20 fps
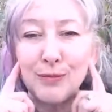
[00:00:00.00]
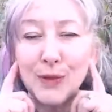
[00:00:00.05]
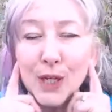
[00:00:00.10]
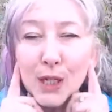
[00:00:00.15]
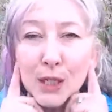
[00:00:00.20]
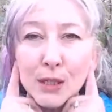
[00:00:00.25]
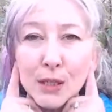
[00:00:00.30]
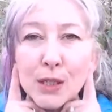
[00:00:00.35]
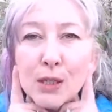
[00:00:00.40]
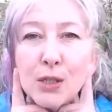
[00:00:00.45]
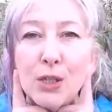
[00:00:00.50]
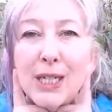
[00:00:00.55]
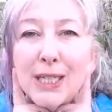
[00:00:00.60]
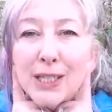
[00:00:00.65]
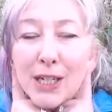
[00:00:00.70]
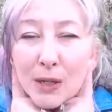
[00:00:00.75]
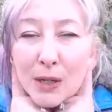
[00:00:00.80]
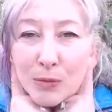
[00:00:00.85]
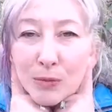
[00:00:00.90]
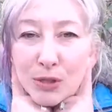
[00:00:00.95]
And it's a great
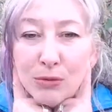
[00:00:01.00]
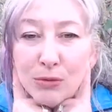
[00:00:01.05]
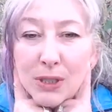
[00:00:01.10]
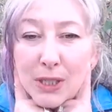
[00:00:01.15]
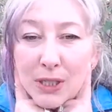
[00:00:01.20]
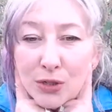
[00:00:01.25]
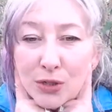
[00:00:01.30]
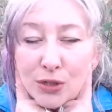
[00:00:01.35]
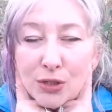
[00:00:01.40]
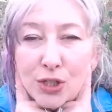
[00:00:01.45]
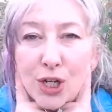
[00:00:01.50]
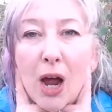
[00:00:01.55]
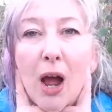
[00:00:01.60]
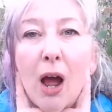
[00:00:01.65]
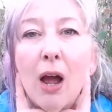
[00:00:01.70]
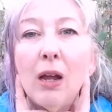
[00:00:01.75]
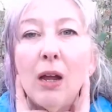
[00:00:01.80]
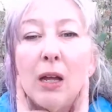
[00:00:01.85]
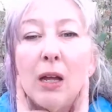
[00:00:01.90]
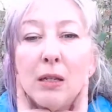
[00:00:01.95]
time to release your
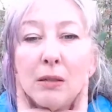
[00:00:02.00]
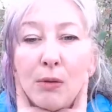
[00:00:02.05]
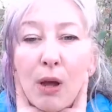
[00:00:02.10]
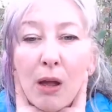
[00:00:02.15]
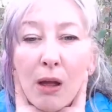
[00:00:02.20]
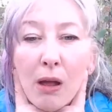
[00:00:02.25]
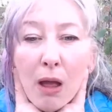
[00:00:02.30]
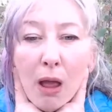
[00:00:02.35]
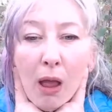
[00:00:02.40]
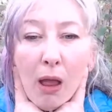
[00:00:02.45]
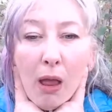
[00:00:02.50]
jaw as well.